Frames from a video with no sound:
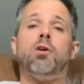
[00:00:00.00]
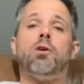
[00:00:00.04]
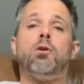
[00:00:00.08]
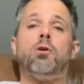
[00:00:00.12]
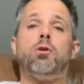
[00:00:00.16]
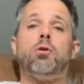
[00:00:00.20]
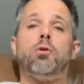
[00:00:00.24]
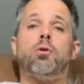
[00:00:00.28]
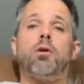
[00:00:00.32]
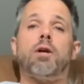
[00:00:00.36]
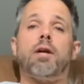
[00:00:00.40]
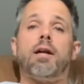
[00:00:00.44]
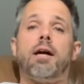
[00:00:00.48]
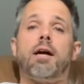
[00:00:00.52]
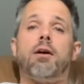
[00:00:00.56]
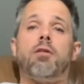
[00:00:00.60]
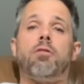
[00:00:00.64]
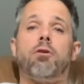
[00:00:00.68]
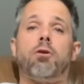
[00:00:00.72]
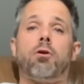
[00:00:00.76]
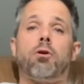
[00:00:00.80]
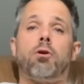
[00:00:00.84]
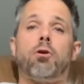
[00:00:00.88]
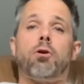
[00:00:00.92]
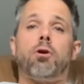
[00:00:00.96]
You can
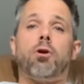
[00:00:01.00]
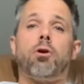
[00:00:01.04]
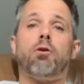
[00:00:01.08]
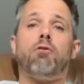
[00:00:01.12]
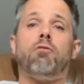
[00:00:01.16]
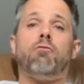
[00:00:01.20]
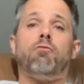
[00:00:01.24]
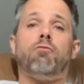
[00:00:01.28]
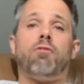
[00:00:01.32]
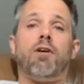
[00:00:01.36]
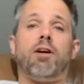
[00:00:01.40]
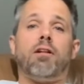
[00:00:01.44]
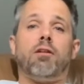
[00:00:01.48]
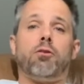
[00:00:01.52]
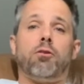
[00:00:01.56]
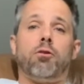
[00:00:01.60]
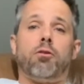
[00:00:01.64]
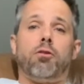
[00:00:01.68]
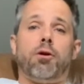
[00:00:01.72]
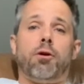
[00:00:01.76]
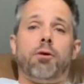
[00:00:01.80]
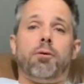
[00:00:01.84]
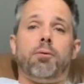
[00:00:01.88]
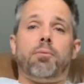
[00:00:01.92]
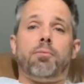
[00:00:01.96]
either follow
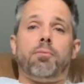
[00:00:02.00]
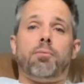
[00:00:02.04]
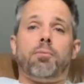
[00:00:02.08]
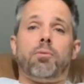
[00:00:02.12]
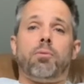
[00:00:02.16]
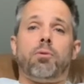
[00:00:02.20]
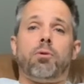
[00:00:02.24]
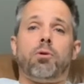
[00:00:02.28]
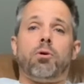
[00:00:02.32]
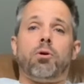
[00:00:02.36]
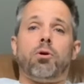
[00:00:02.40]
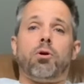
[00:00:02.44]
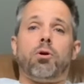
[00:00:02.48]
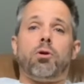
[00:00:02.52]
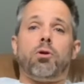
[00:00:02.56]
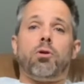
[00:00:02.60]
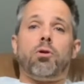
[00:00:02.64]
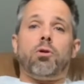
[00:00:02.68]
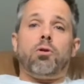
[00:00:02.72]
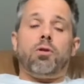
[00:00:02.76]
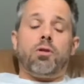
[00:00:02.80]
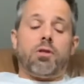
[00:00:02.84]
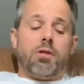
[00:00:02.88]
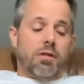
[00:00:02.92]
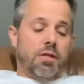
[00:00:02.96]

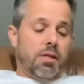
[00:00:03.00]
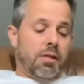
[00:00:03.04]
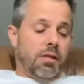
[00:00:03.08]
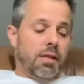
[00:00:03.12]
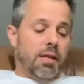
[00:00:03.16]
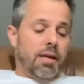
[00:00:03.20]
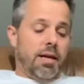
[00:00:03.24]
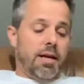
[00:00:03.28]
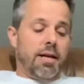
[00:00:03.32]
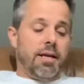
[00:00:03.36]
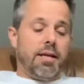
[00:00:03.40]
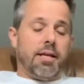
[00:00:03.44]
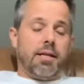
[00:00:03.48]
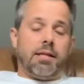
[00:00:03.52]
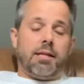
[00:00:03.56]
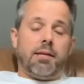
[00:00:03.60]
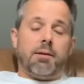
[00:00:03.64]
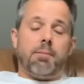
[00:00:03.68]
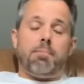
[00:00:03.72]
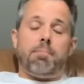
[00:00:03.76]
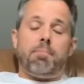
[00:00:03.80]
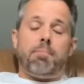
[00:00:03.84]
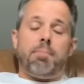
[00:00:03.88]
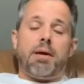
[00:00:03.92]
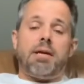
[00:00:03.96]
the line at the
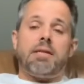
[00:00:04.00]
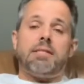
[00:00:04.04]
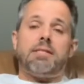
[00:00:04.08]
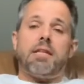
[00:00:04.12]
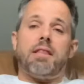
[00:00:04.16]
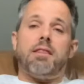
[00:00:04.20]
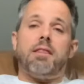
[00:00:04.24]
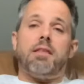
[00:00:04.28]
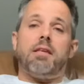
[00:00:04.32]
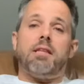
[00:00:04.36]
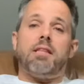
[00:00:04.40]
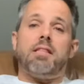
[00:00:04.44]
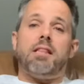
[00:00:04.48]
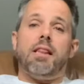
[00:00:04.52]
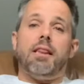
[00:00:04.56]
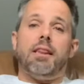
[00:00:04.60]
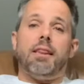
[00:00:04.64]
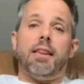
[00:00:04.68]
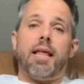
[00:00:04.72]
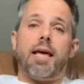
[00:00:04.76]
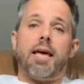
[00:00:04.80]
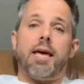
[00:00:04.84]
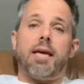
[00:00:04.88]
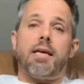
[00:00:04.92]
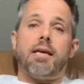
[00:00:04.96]
base of the
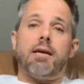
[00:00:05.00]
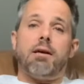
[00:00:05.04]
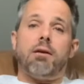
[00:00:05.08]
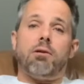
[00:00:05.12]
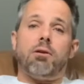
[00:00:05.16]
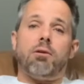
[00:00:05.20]
leg,